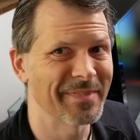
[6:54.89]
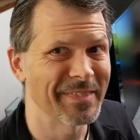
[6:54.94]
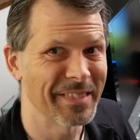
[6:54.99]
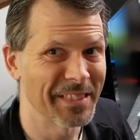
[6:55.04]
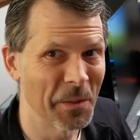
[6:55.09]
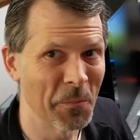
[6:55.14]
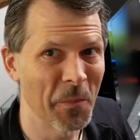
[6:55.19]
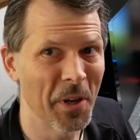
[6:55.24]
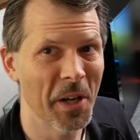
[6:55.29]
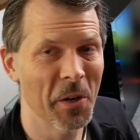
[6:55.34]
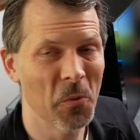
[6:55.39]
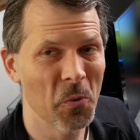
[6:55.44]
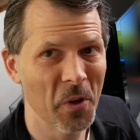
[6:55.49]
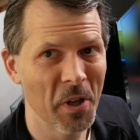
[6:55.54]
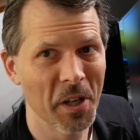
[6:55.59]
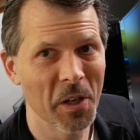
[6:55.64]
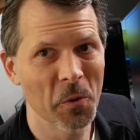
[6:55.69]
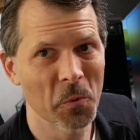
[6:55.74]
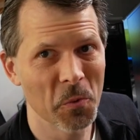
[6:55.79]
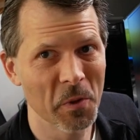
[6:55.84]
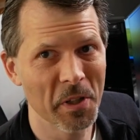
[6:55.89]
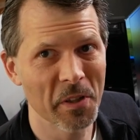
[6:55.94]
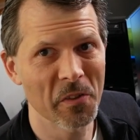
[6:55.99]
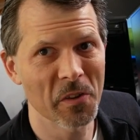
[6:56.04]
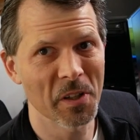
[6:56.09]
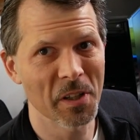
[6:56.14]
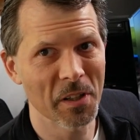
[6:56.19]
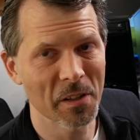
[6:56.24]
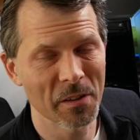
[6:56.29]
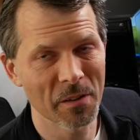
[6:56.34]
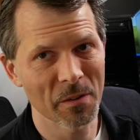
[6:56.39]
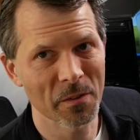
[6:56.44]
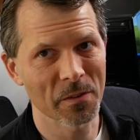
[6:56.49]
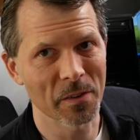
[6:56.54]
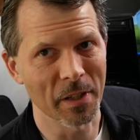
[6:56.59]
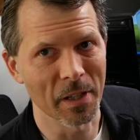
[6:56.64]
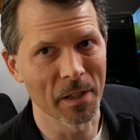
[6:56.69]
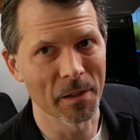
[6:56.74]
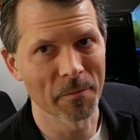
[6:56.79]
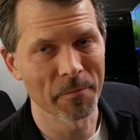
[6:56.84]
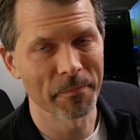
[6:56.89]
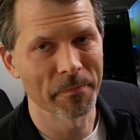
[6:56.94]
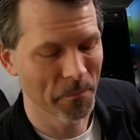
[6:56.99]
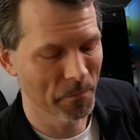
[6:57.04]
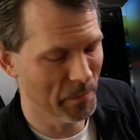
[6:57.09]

you might want to rethink using it.